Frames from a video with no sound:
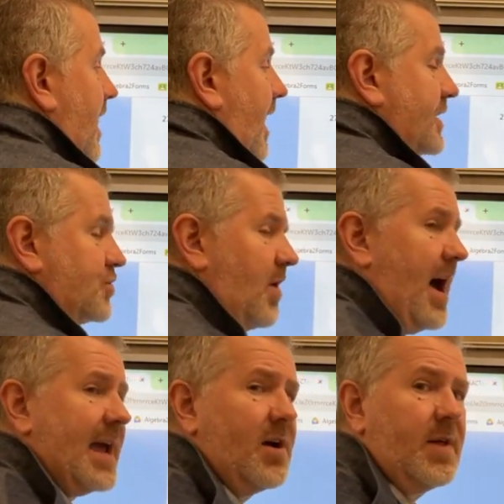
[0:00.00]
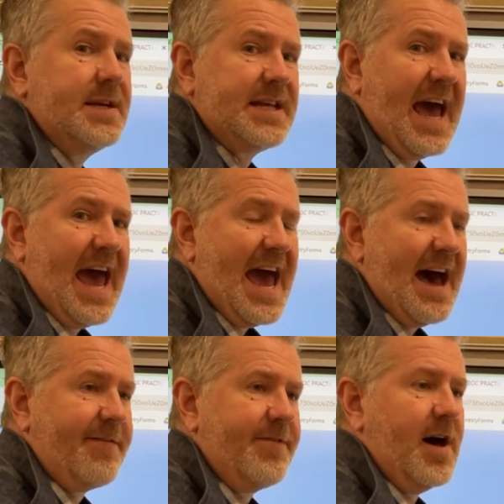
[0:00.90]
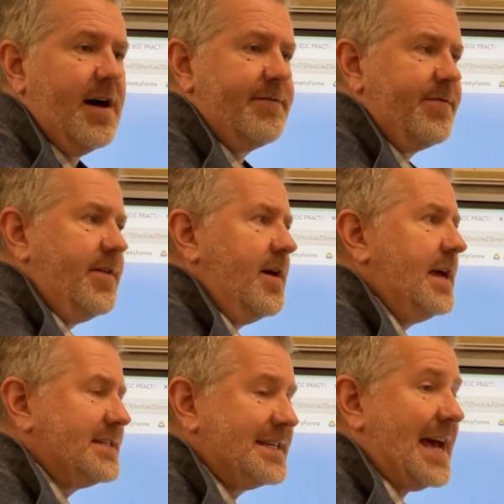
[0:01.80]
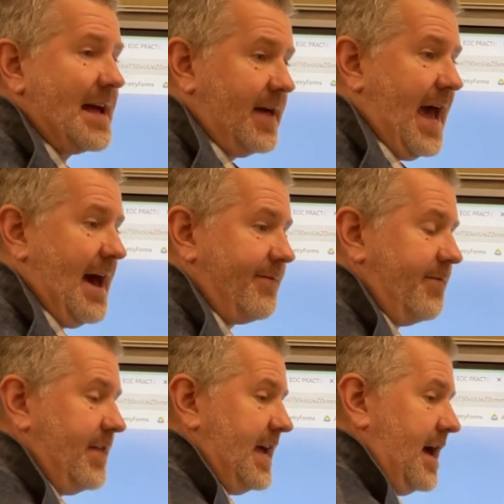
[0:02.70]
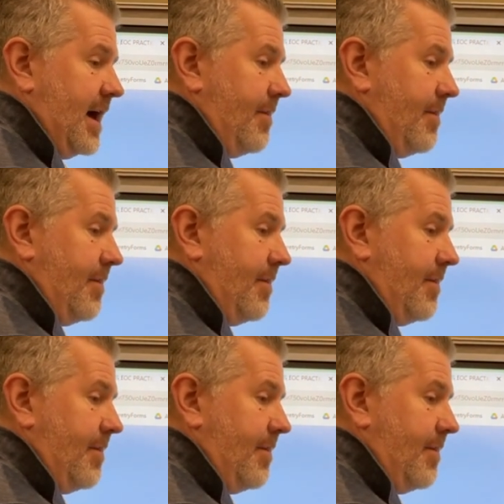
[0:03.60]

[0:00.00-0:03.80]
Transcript: a triangle is exactly half of the